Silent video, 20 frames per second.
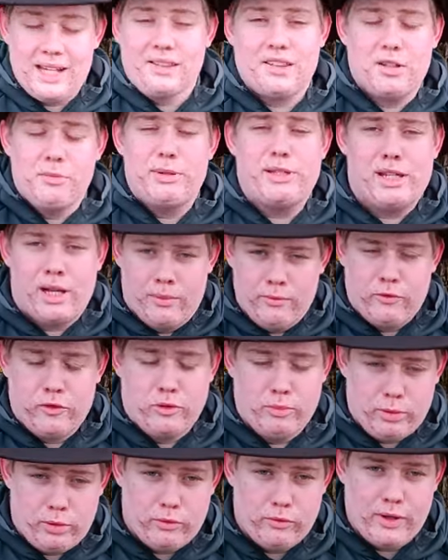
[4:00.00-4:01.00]
has to be
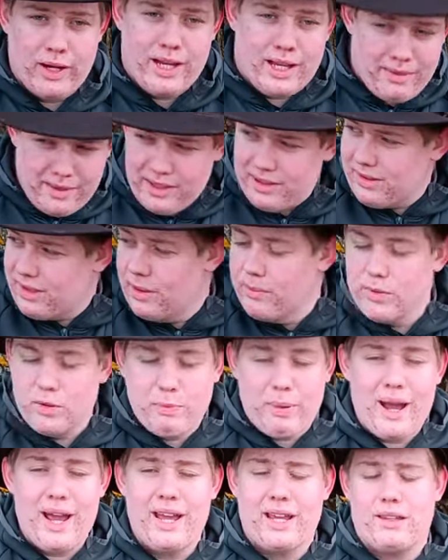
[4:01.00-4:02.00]
comfortable, right? And this comes
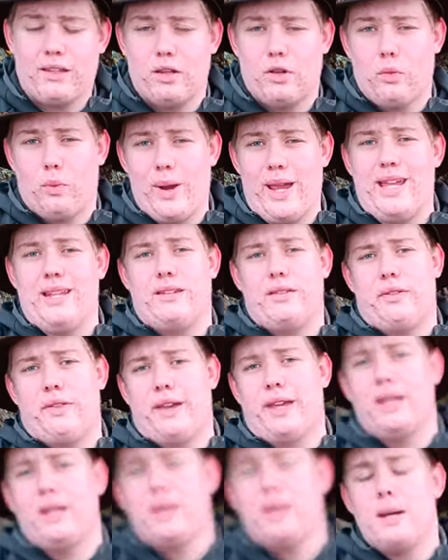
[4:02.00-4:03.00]
back to the weight
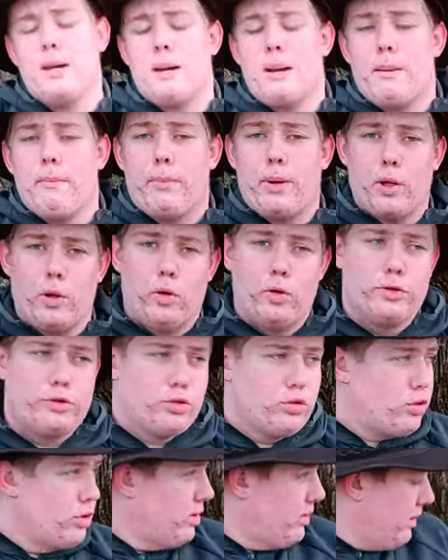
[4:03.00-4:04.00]
thing, but
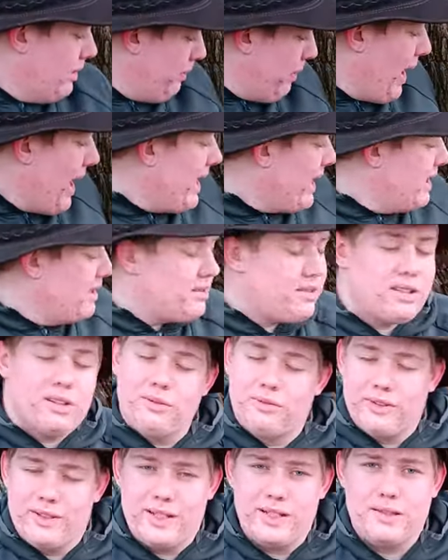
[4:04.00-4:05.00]
also just the pack
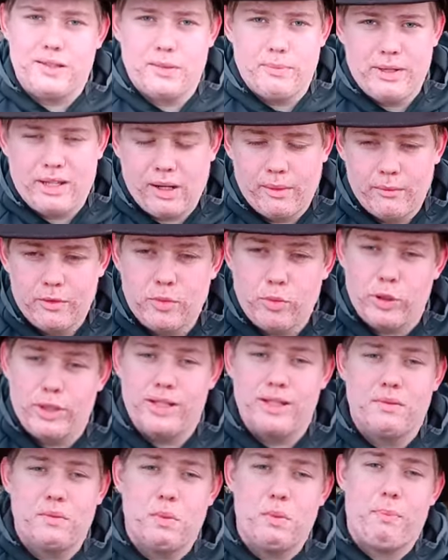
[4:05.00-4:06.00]
itself. It needs to be comfortable,
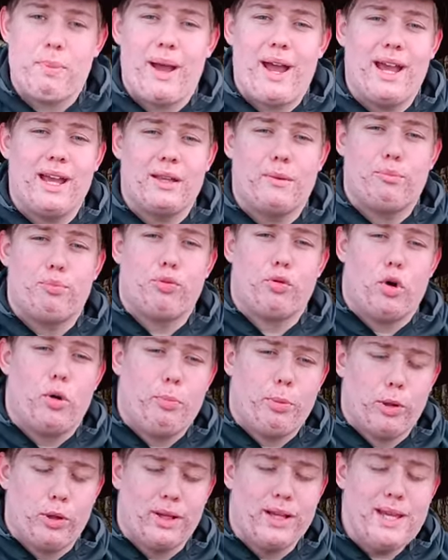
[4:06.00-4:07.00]
it needs to be packed
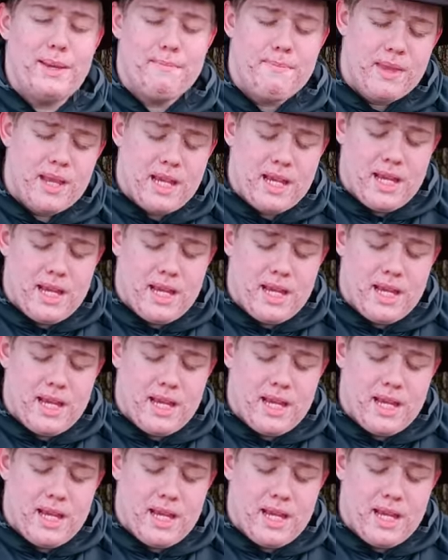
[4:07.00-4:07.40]
properly,